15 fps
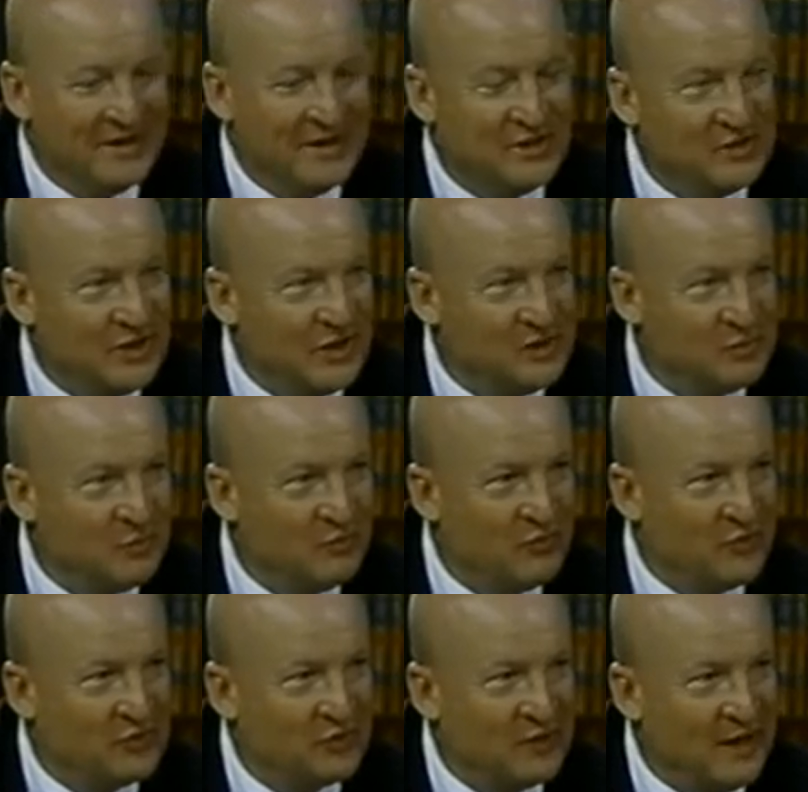these things will
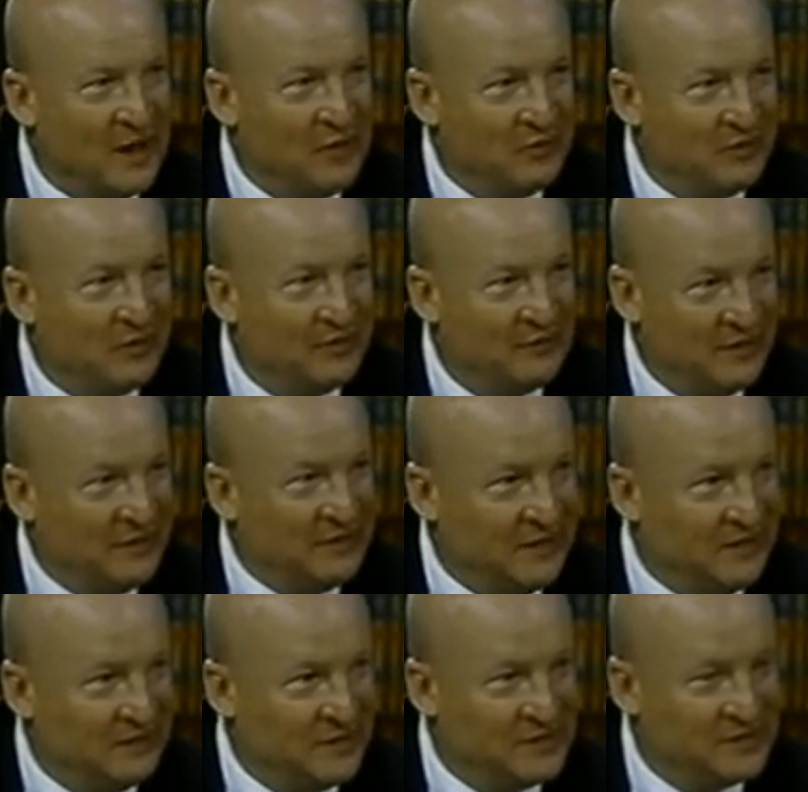virtually outlive
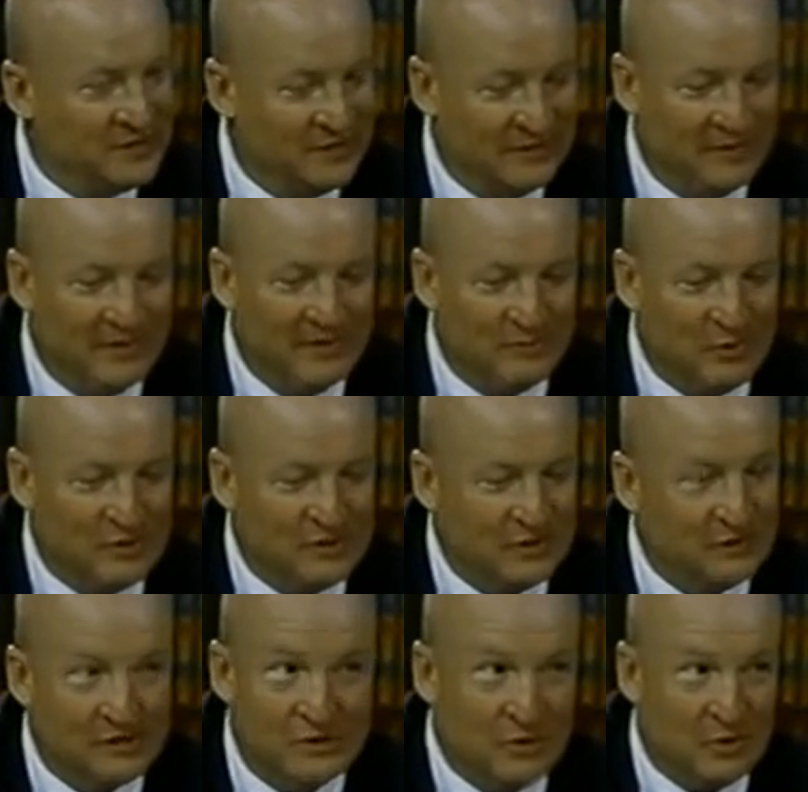any of us.
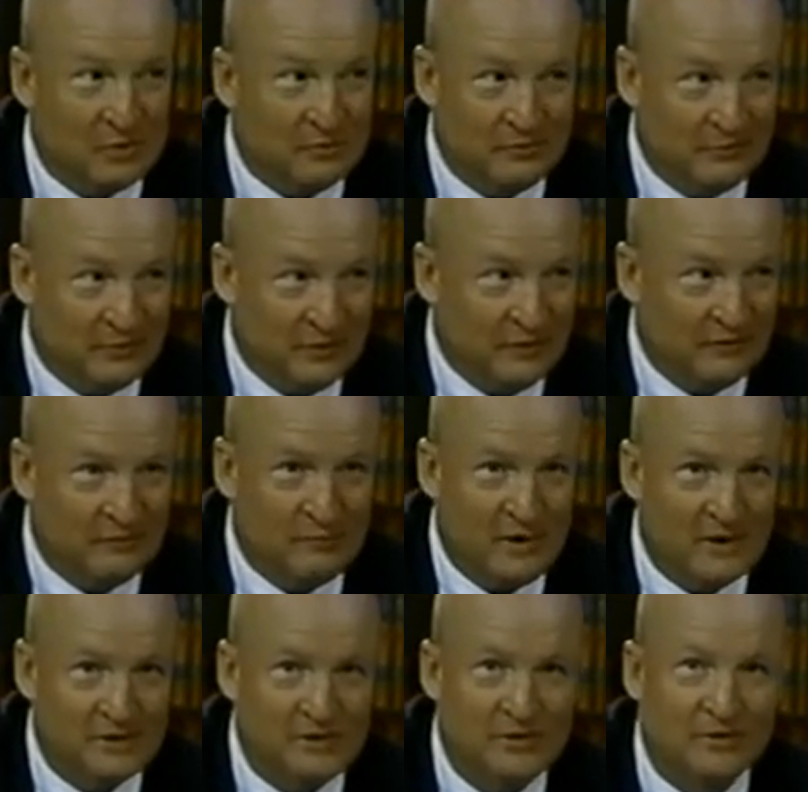Most of us don't live
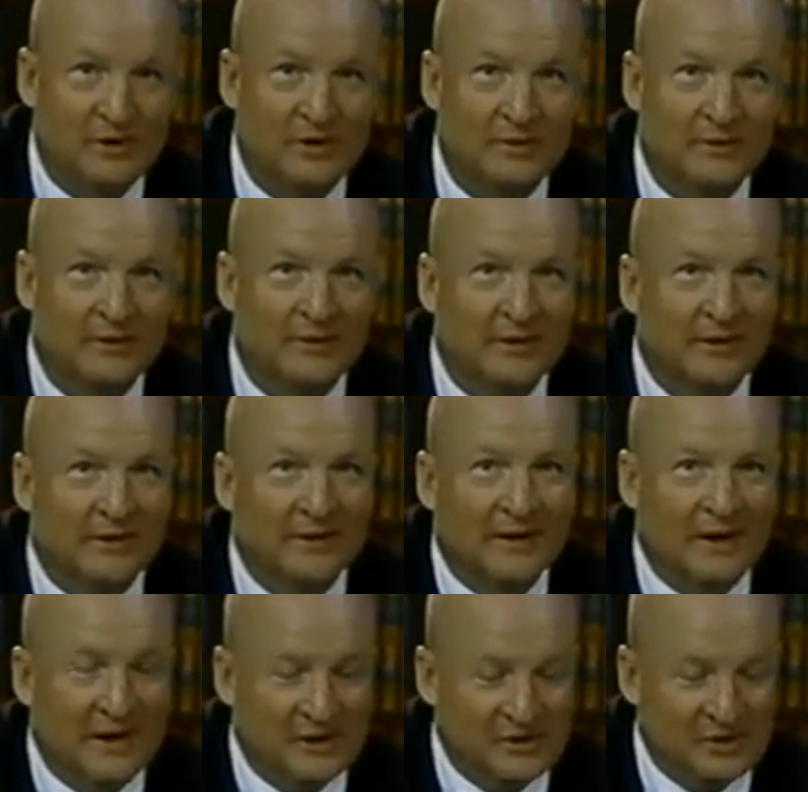past 200.
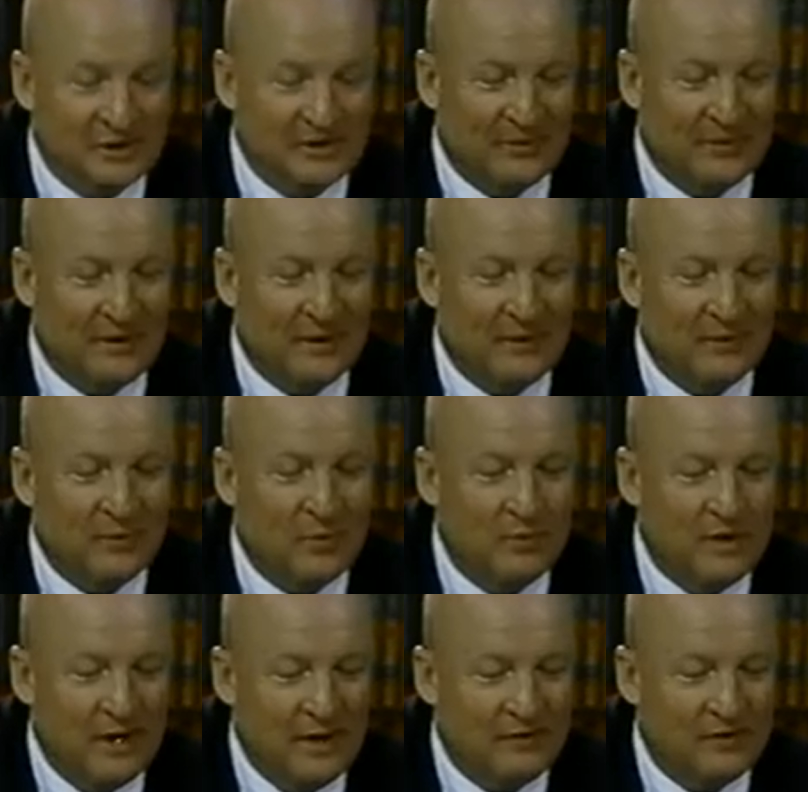And so what
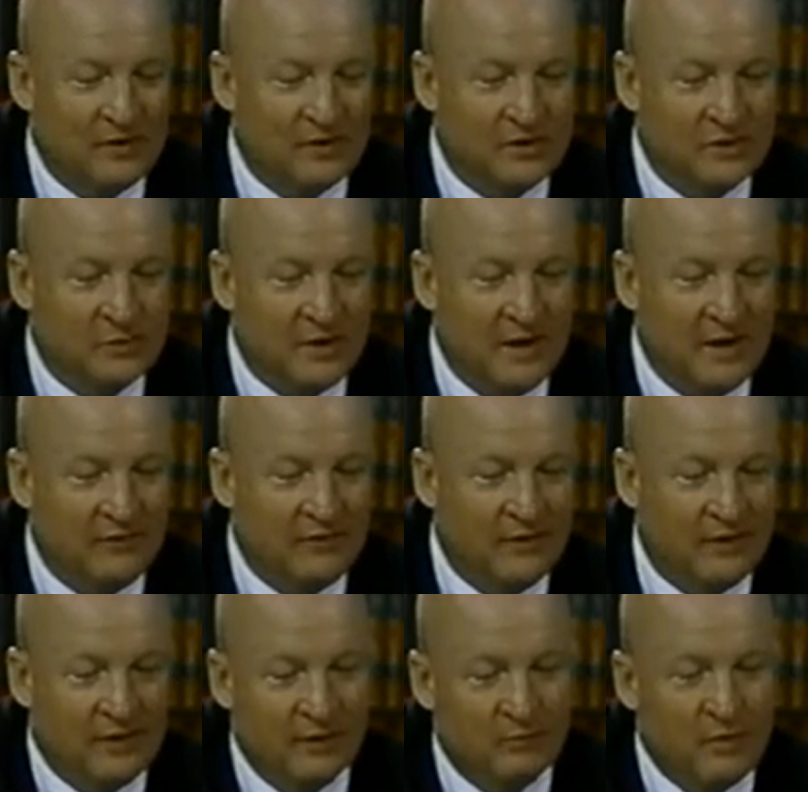we have here is we have
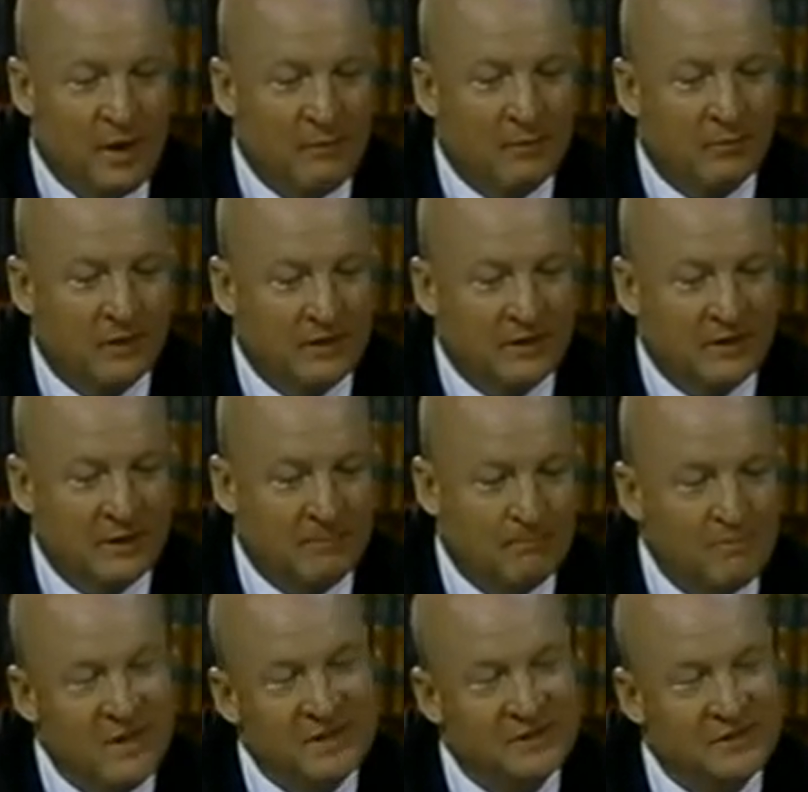probably the
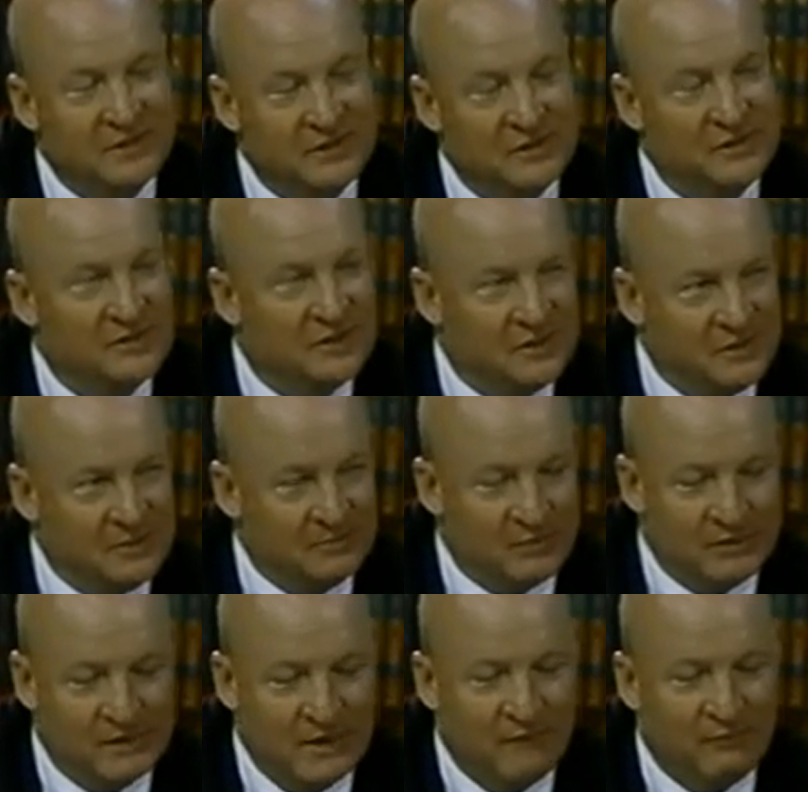best system
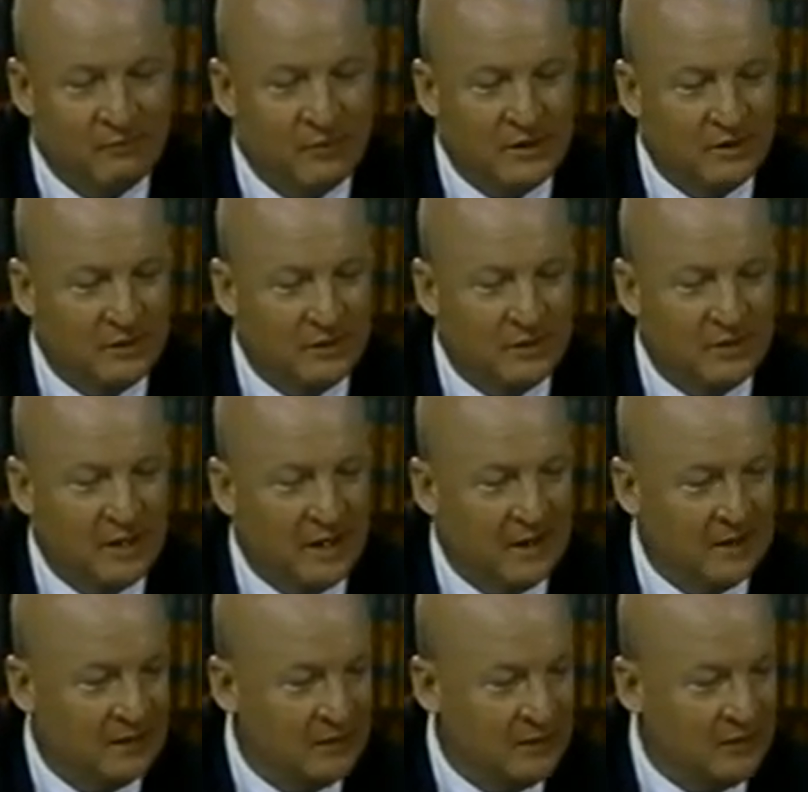that's ever been
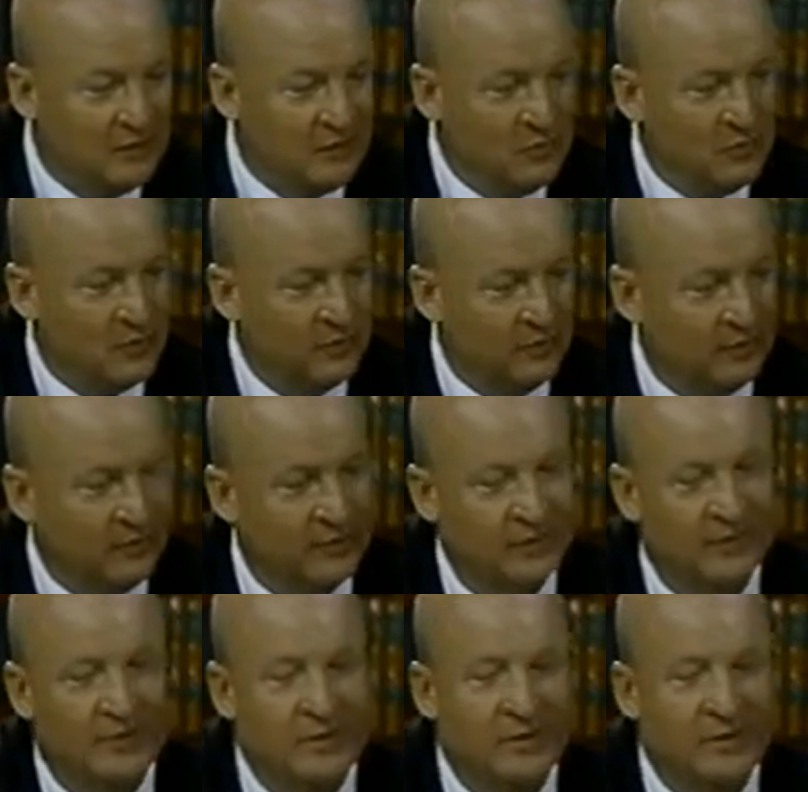created in the world,